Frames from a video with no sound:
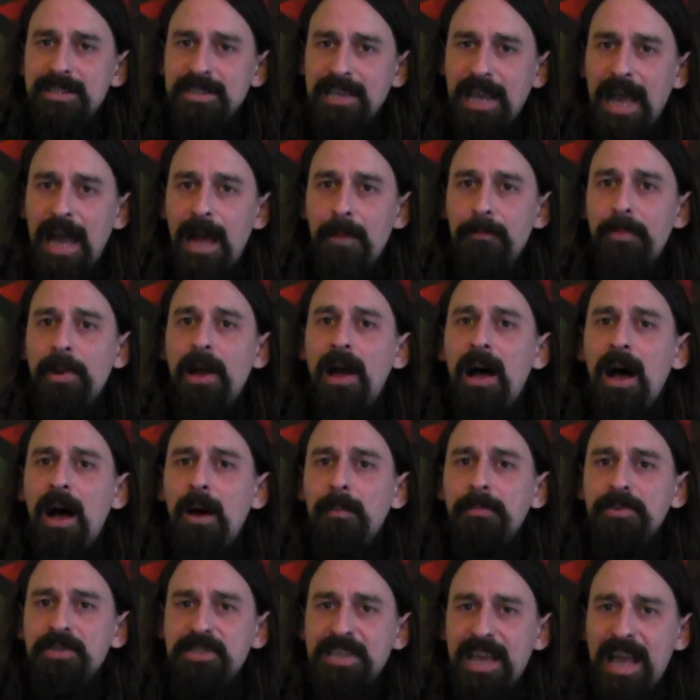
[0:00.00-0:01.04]
tap,
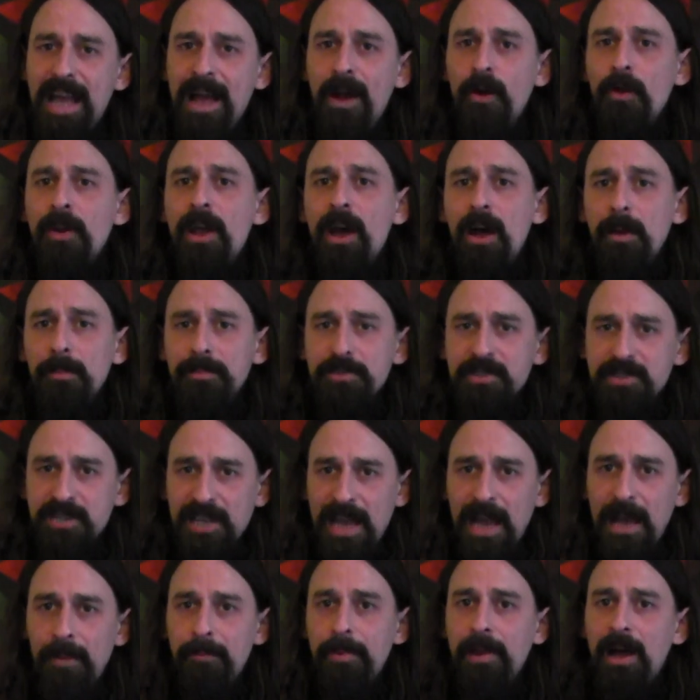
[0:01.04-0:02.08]
up, down, up,
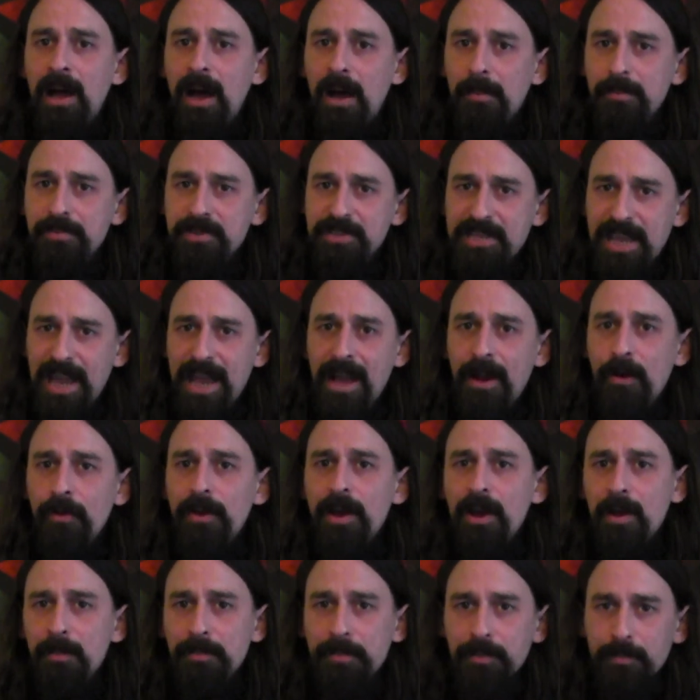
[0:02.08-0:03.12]
tap, up, down,
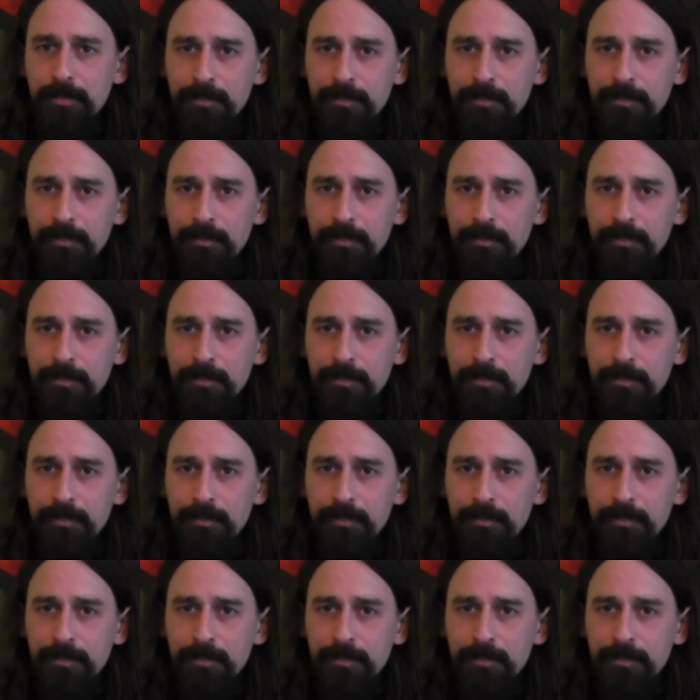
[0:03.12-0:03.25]
up.